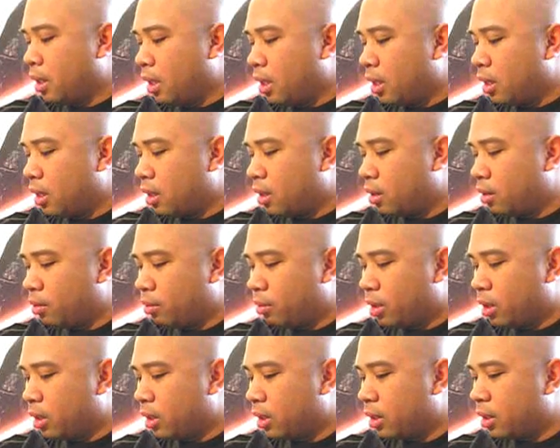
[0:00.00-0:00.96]
Uh,
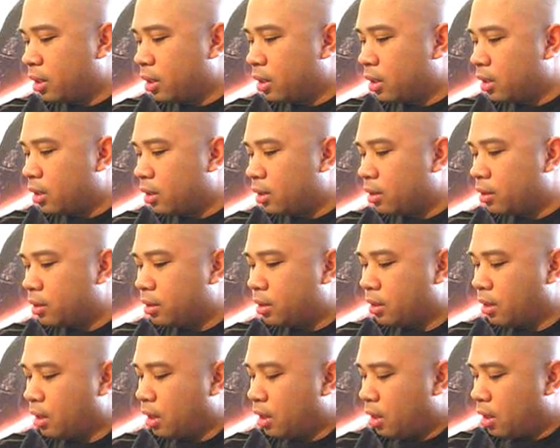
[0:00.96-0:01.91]
really, you know,
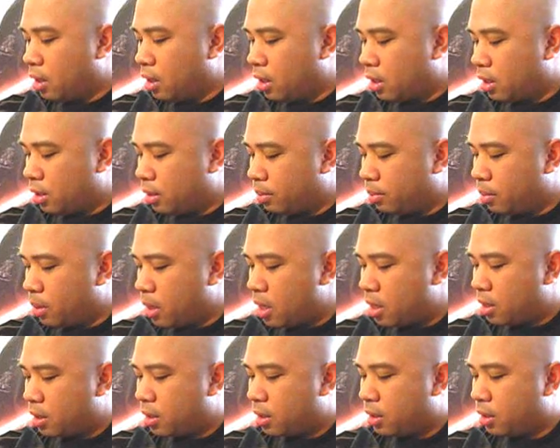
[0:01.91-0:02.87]
uh,
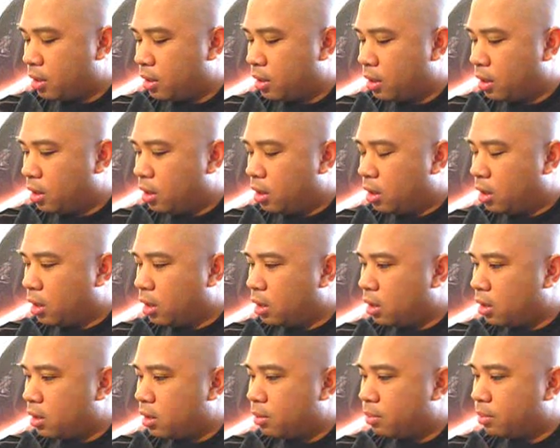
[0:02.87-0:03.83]
modern.
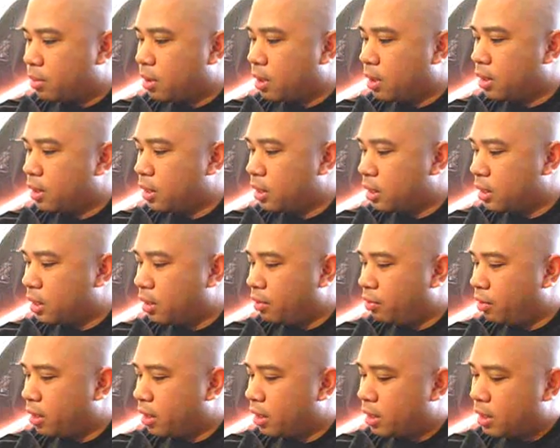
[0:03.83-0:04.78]
Um, this is
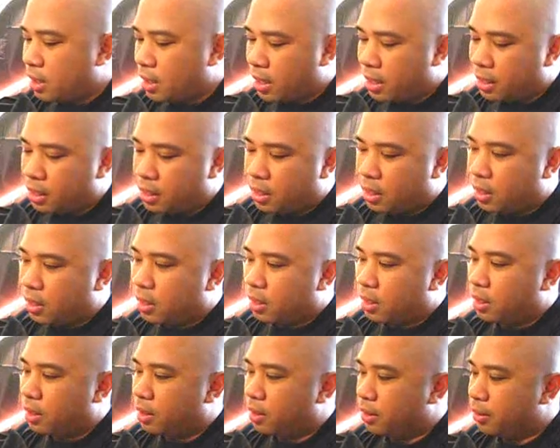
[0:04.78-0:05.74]
different. It's like,
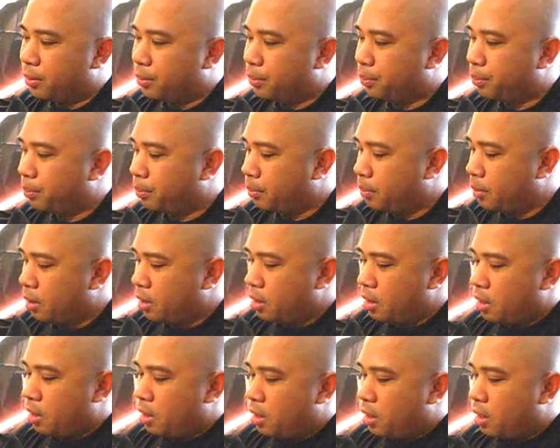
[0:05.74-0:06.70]
uh,
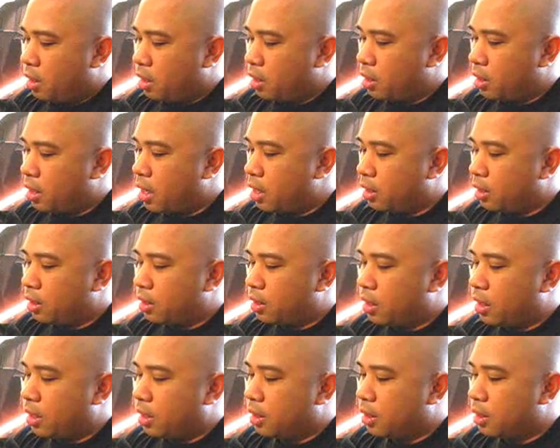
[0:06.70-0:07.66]
it's got the
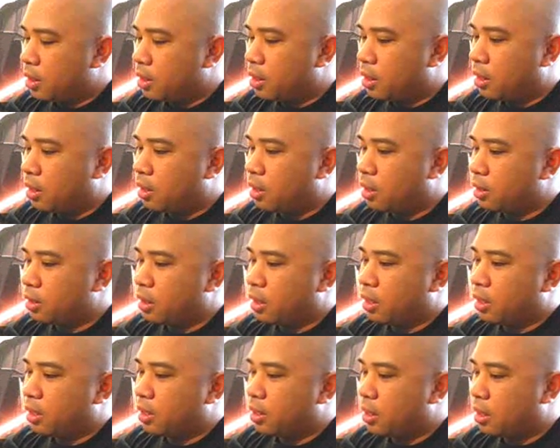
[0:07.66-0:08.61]
sun and the stars
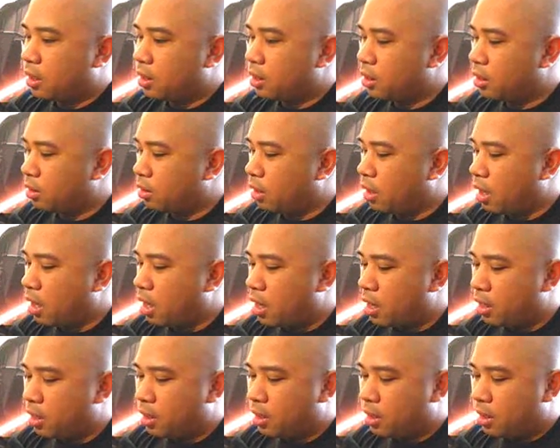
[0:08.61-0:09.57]
and it's also
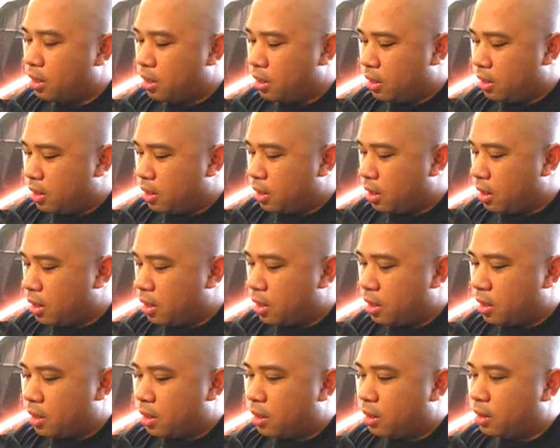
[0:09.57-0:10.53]
got
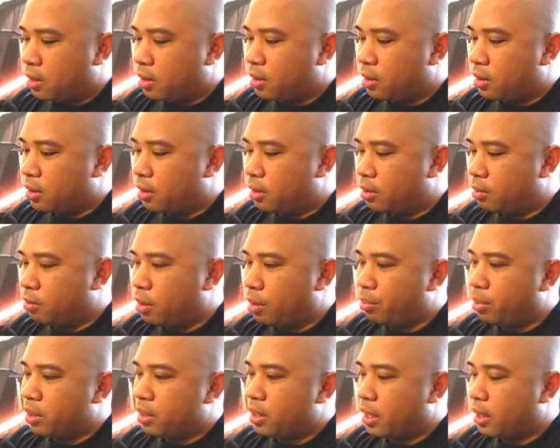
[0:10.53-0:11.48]
uh,
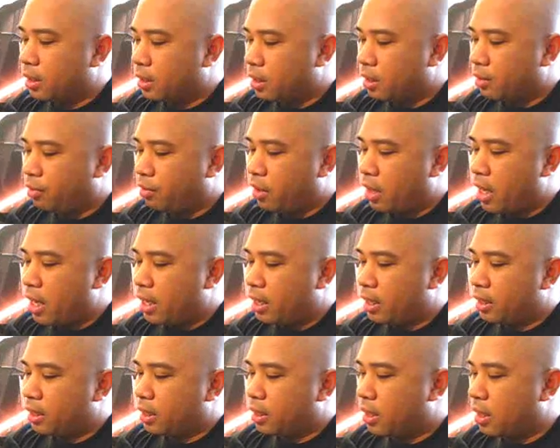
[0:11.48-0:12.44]
representing the flag
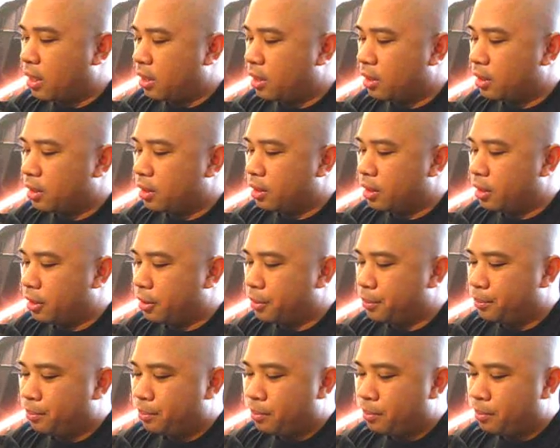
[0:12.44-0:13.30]
and the colors